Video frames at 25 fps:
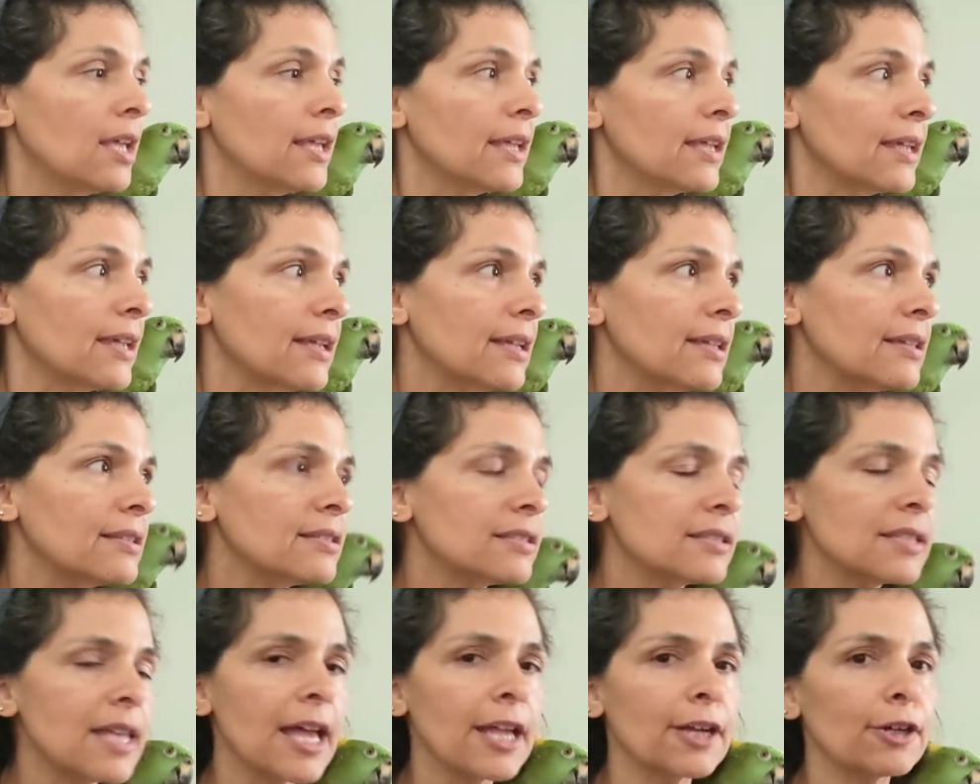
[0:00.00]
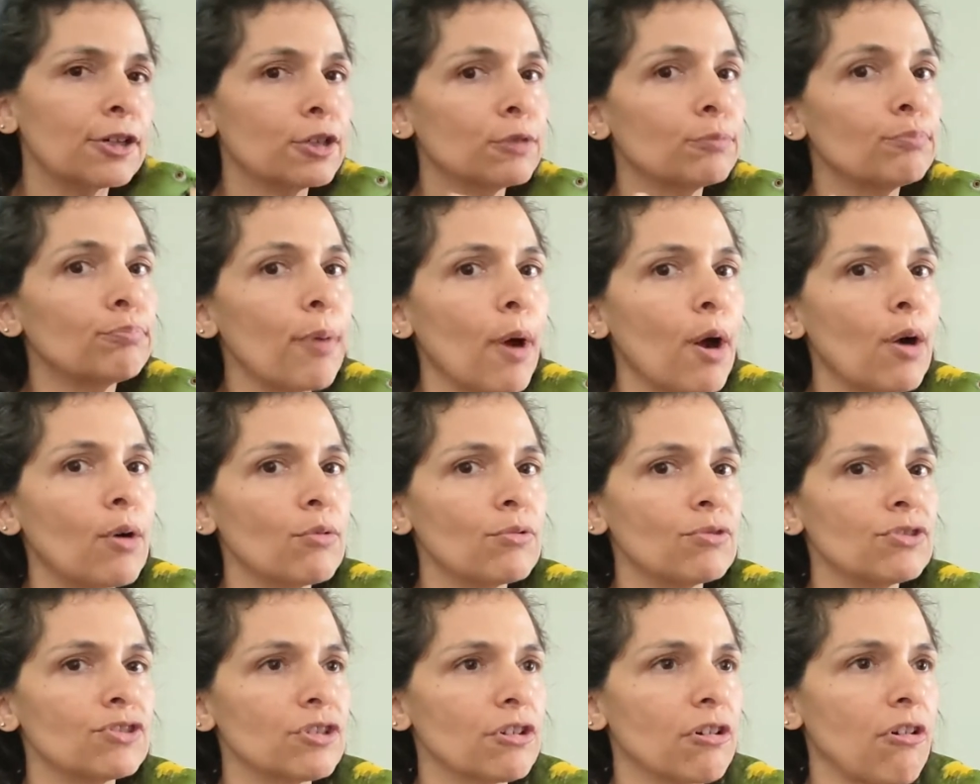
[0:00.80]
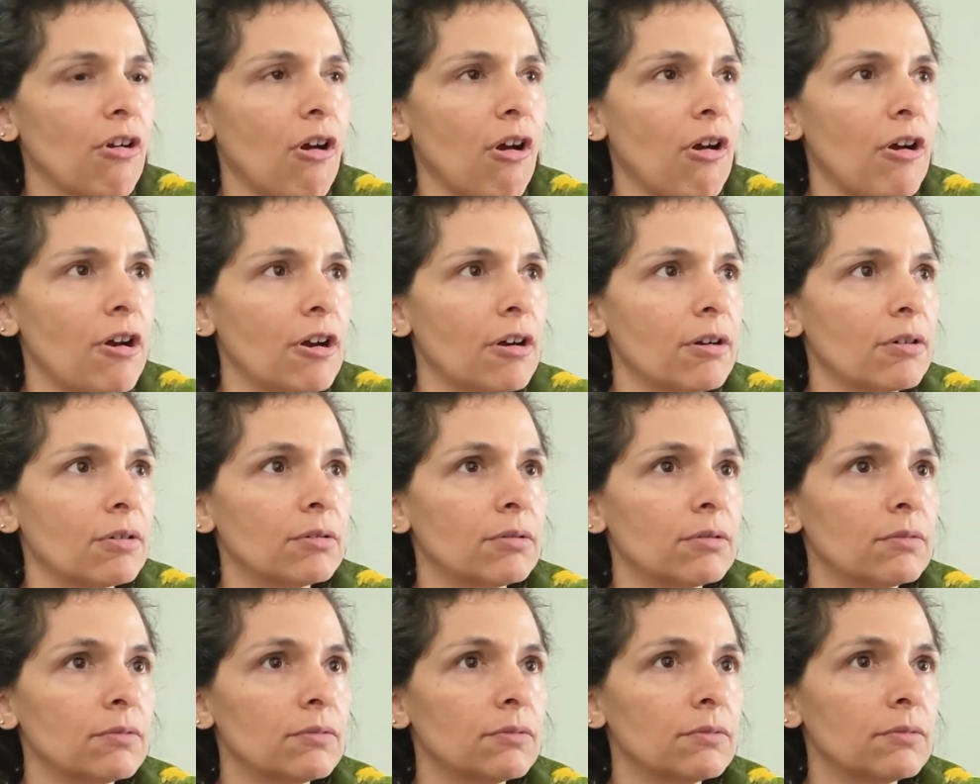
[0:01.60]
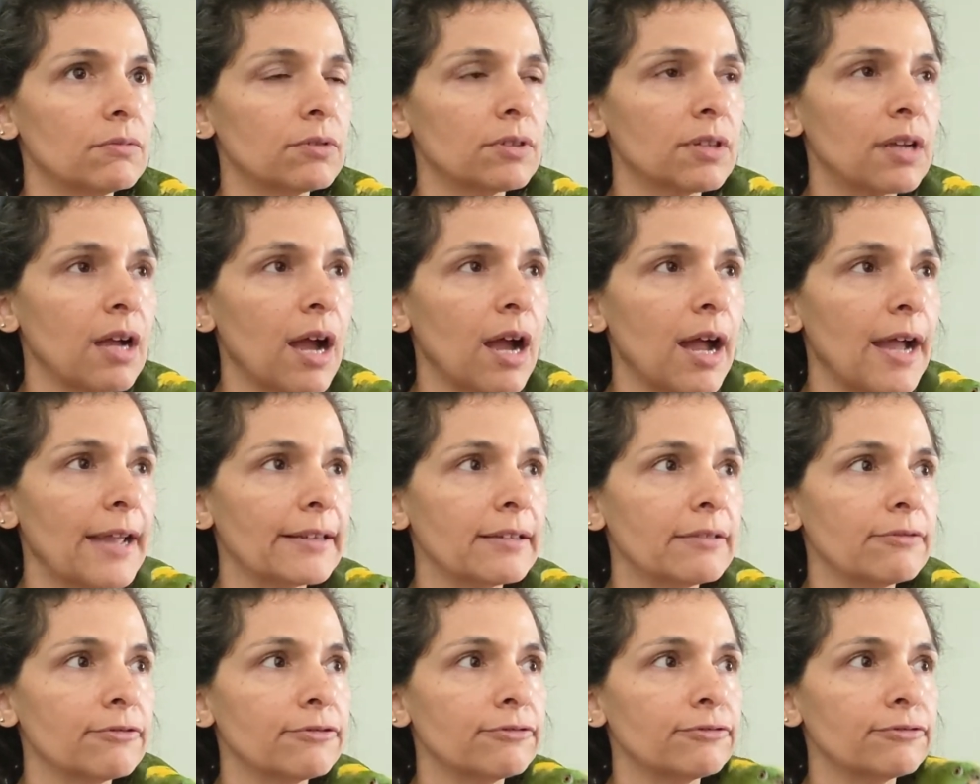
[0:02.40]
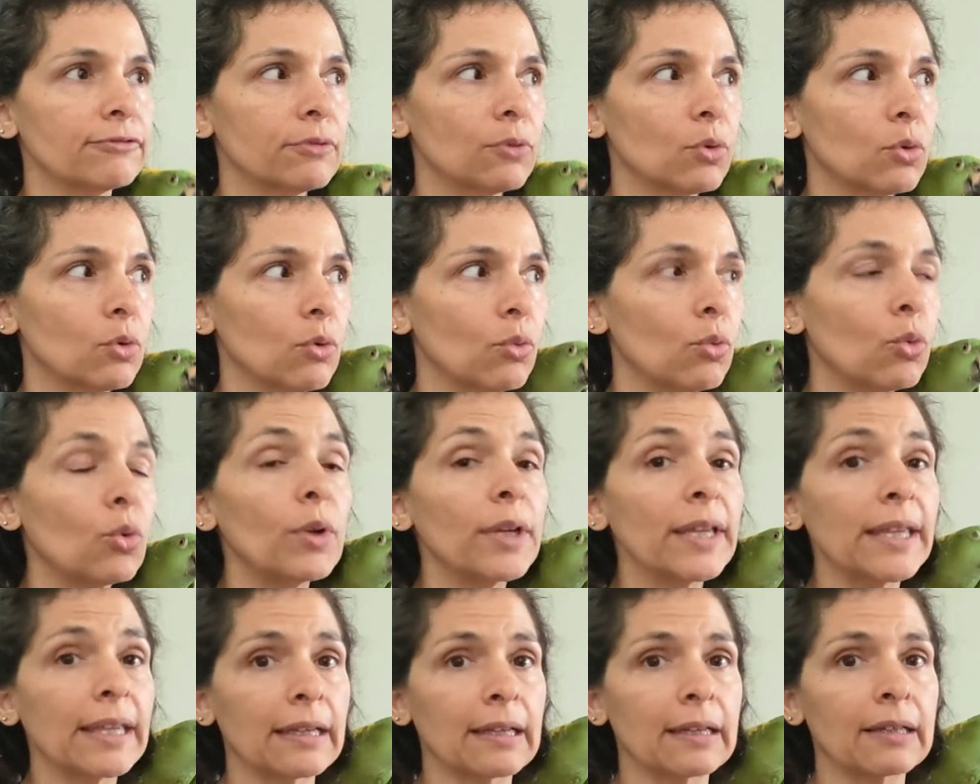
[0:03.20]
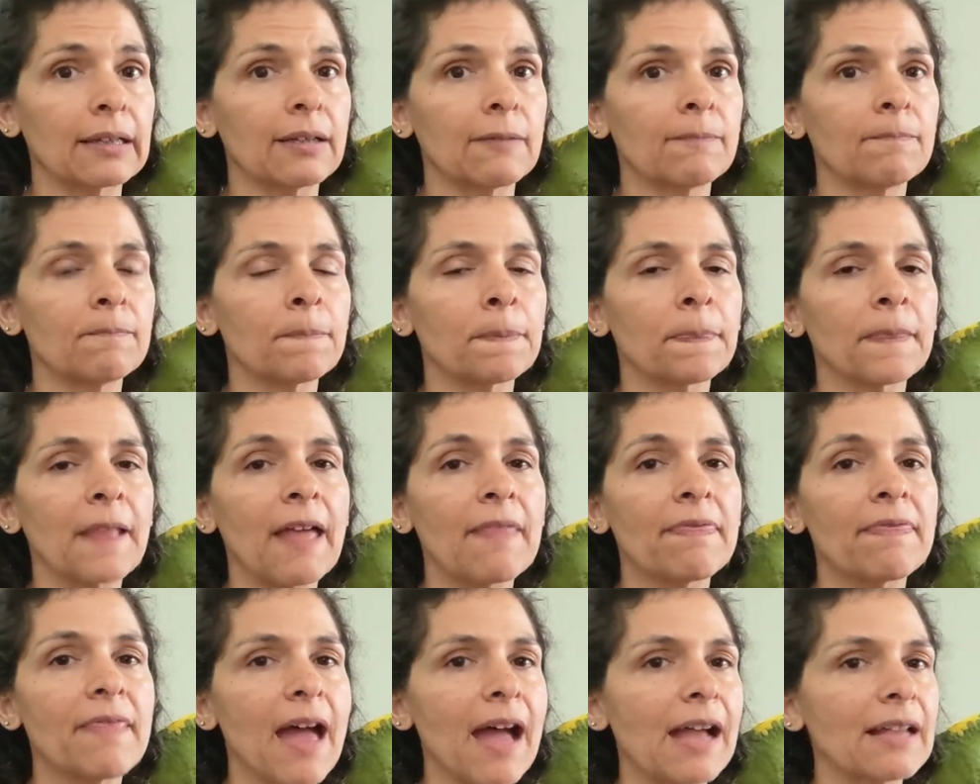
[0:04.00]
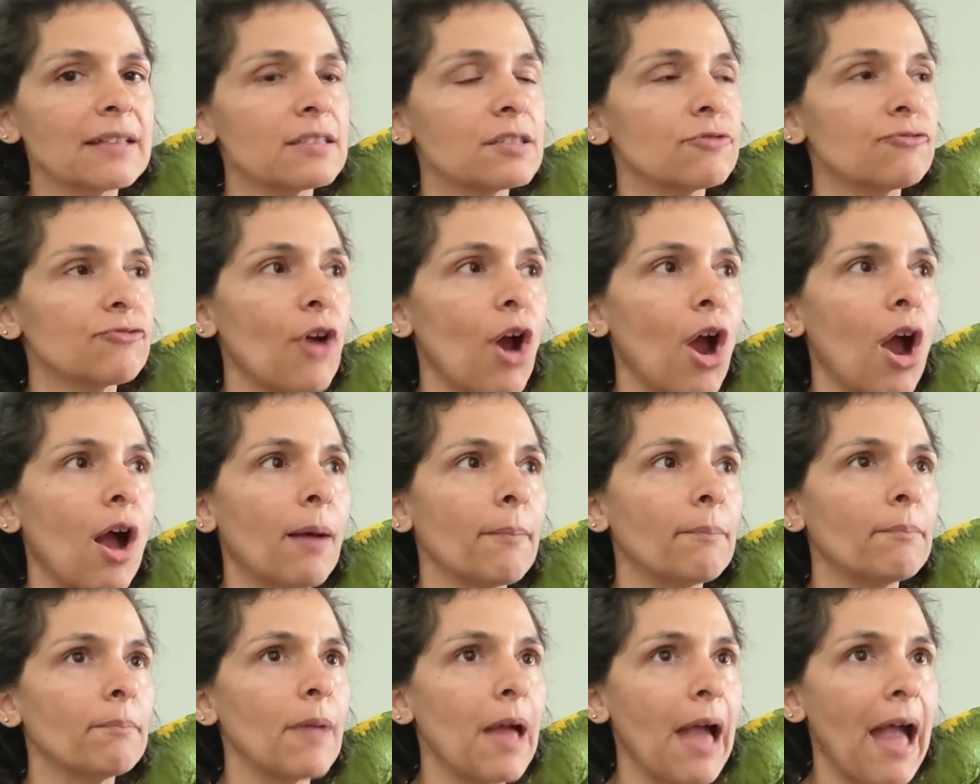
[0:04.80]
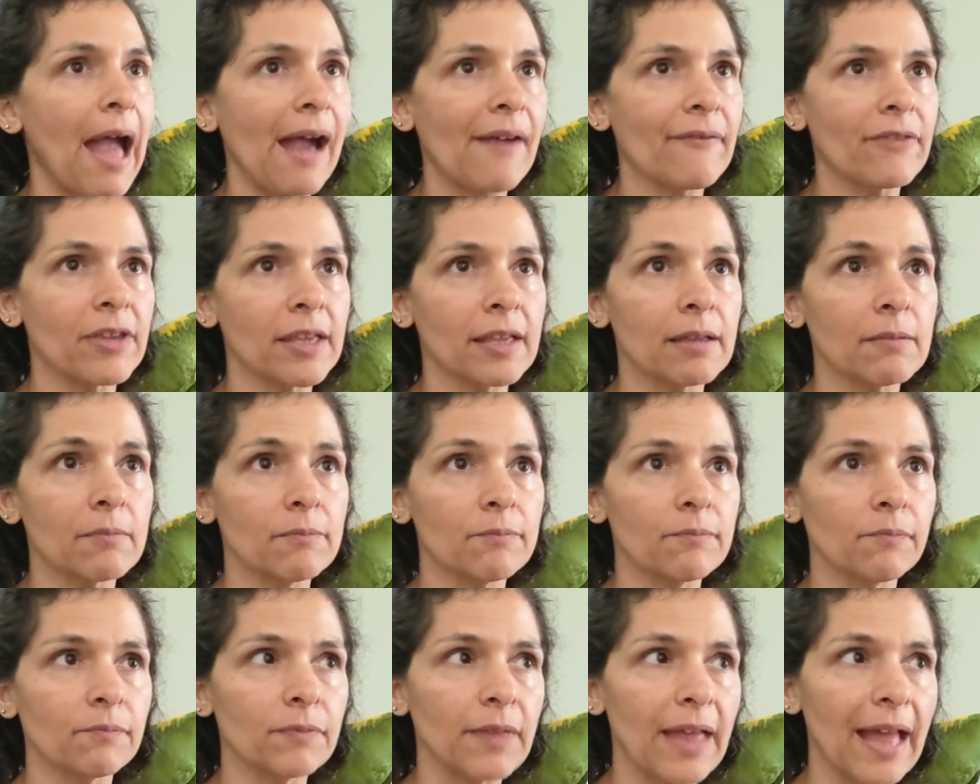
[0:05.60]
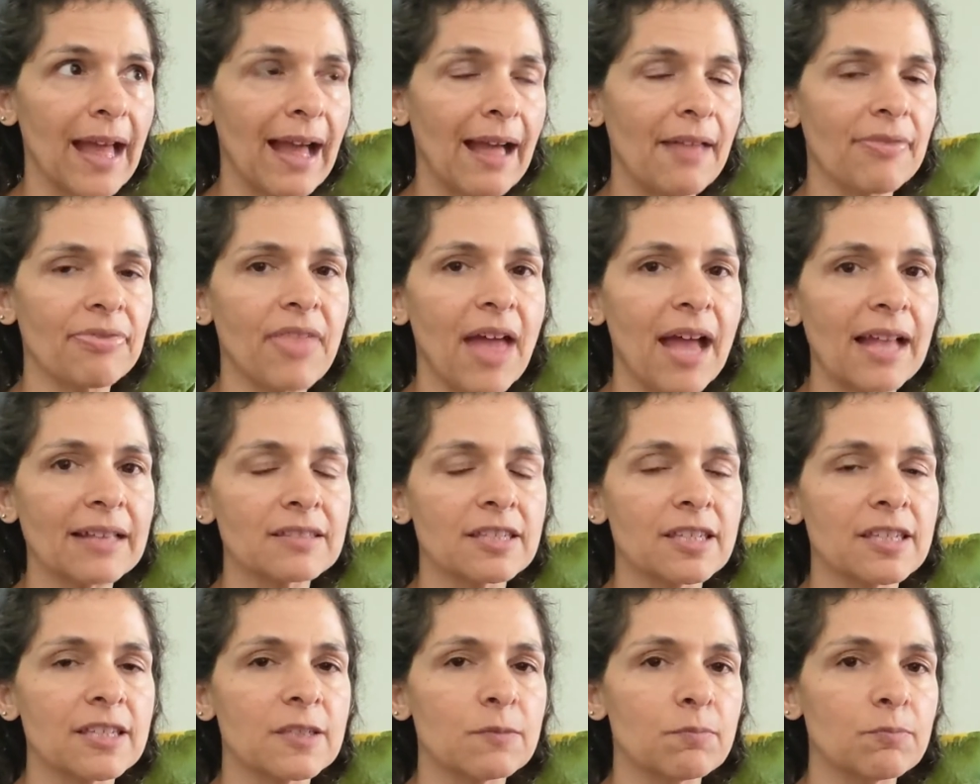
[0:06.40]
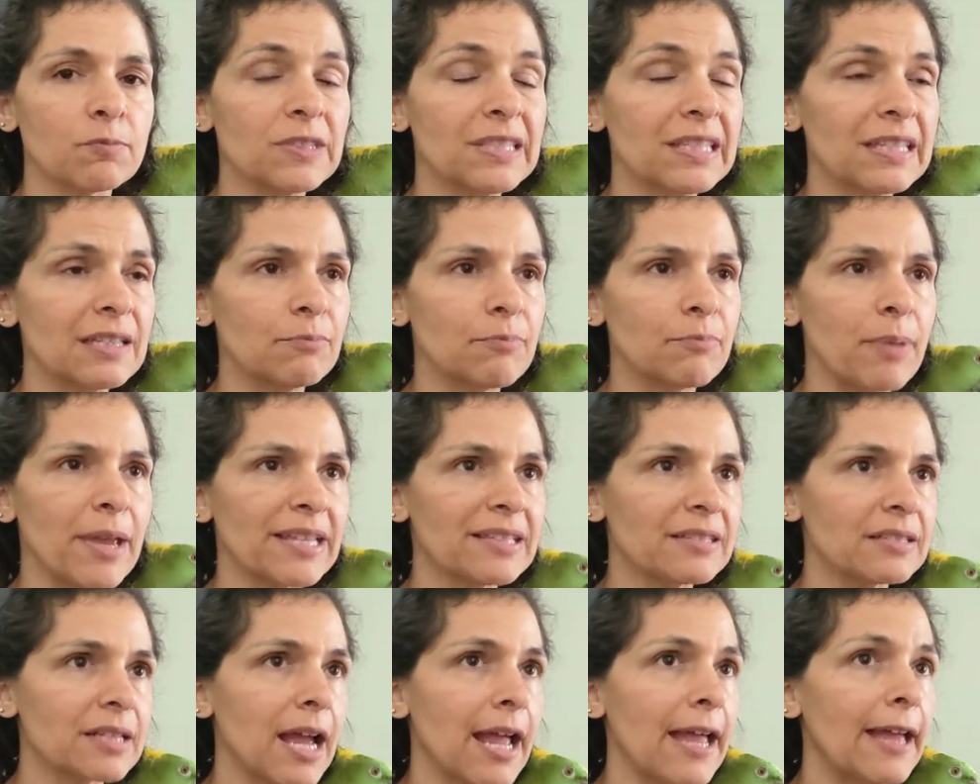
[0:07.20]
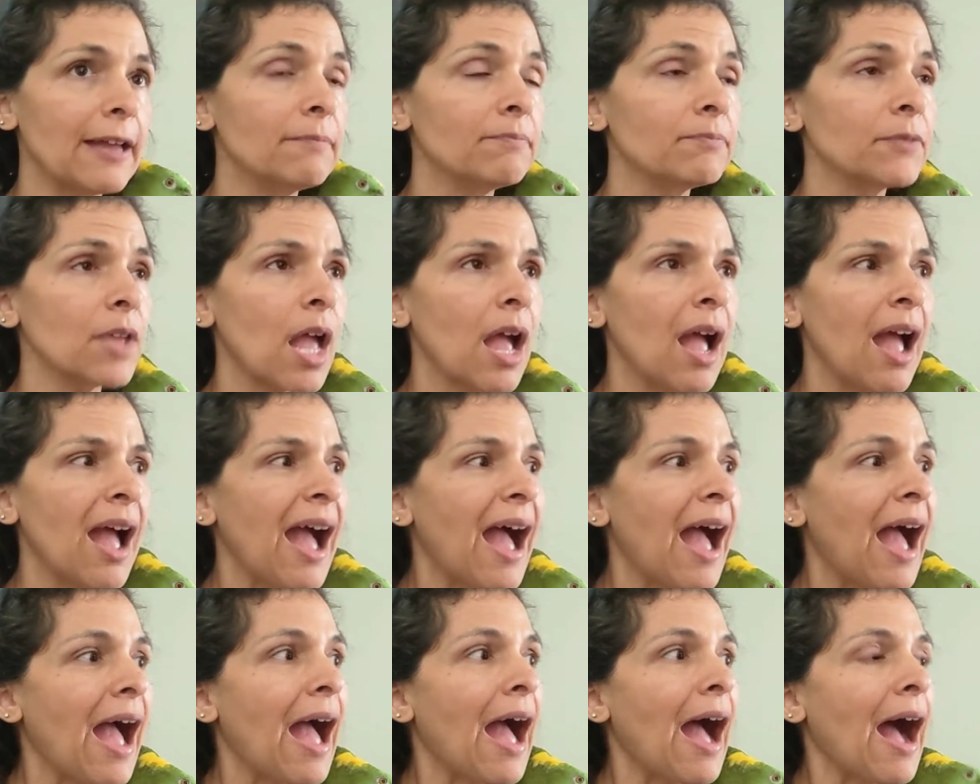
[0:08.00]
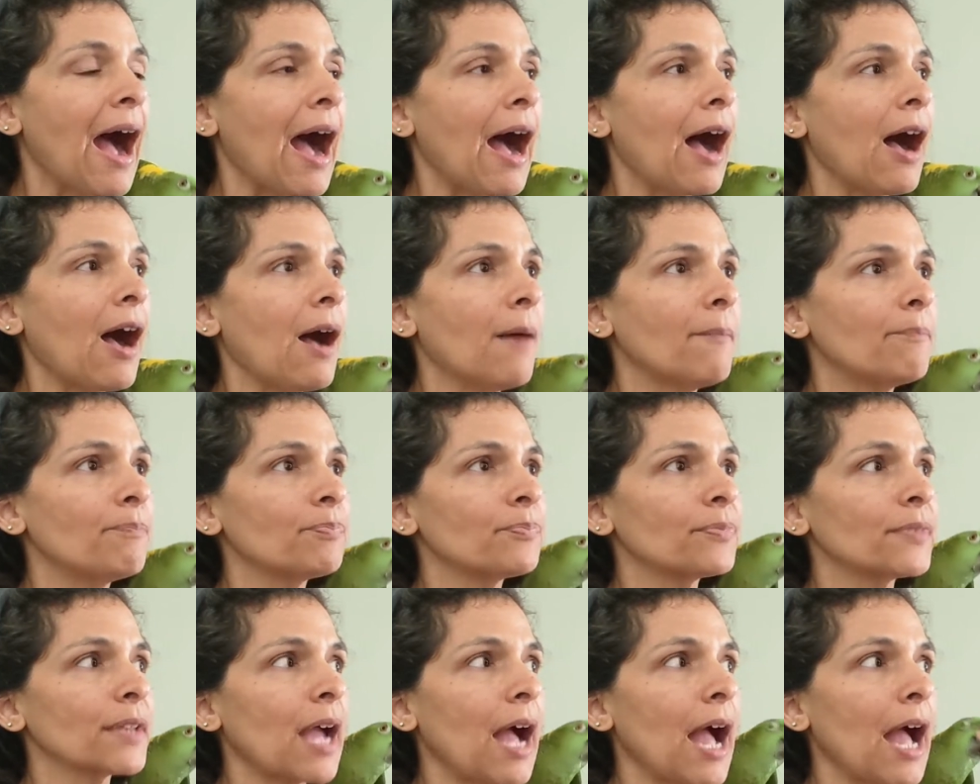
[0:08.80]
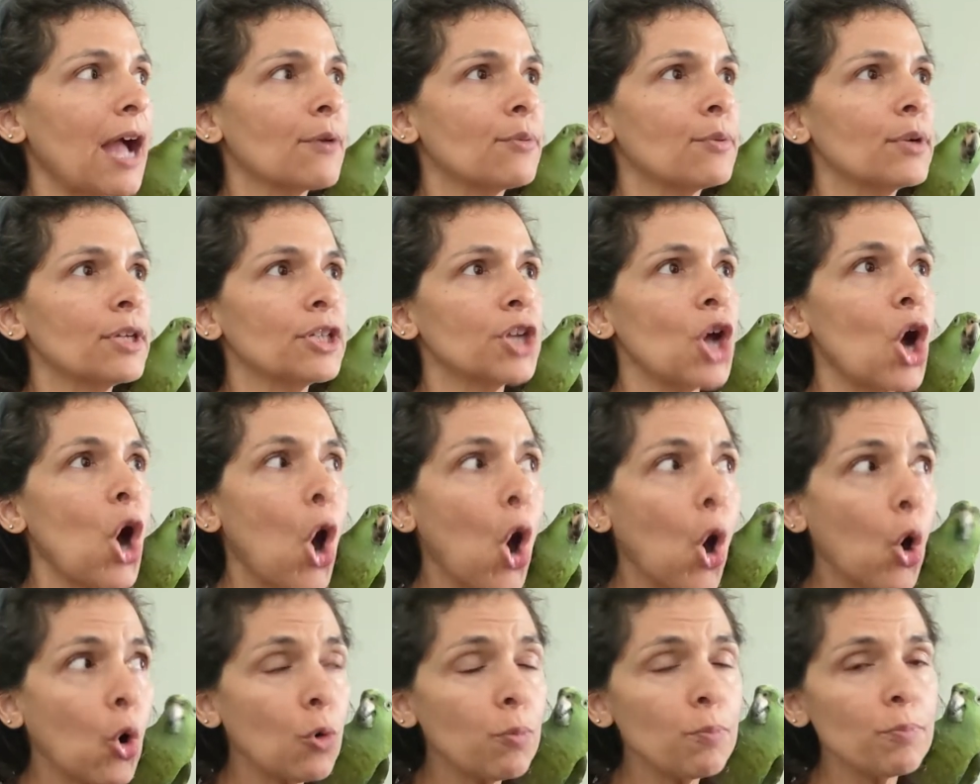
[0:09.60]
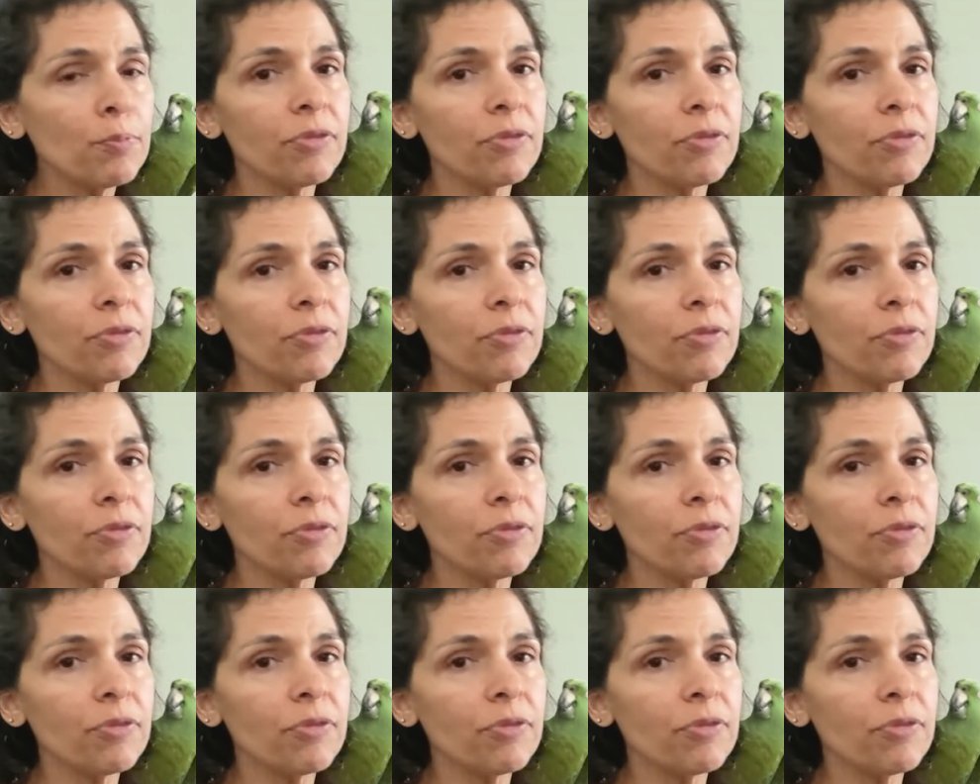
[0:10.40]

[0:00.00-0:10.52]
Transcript: is that her bones are kind of weak, and that's from having had that seed-based diet. I would hope